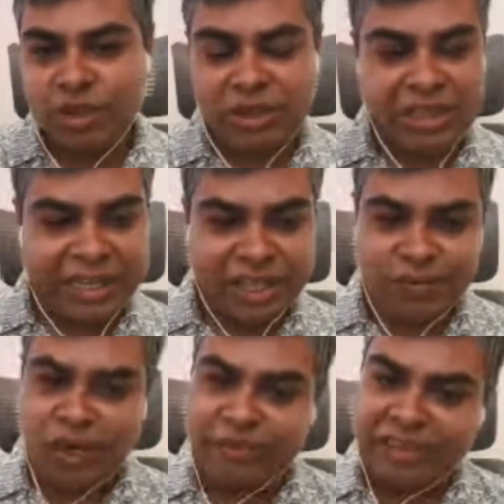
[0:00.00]
So that is
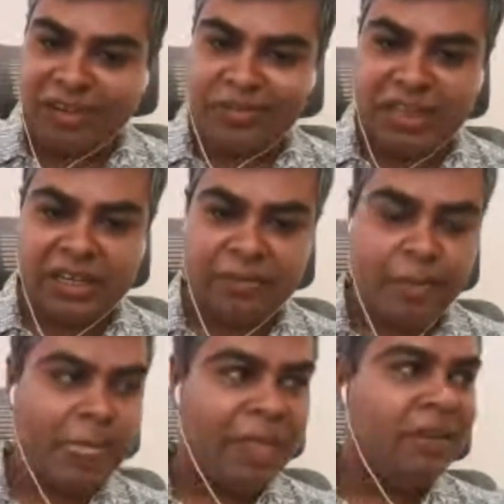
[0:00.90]
what we are doing.
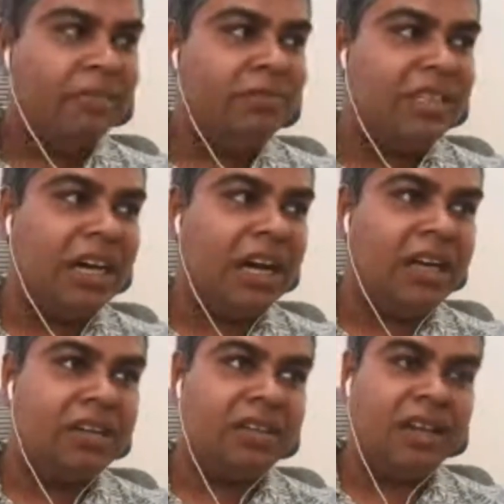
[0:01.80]
We
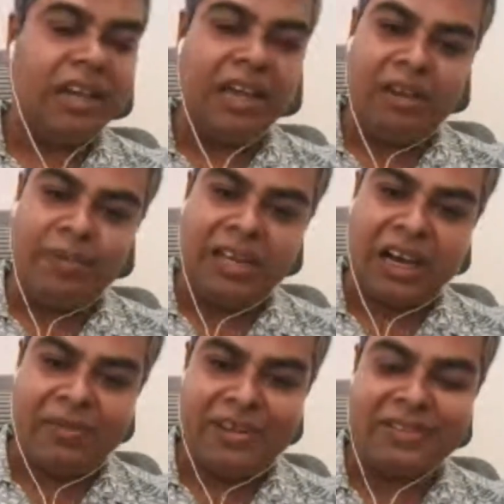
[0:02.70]
are helping
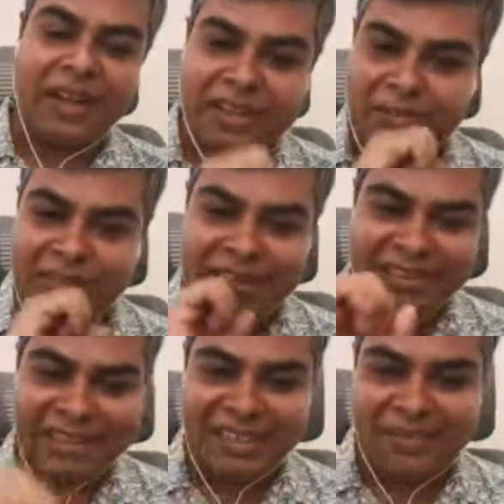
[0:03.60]
our startups
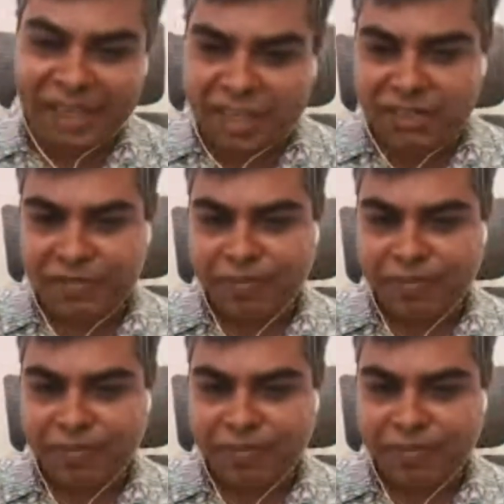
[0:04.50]
in 3 ways.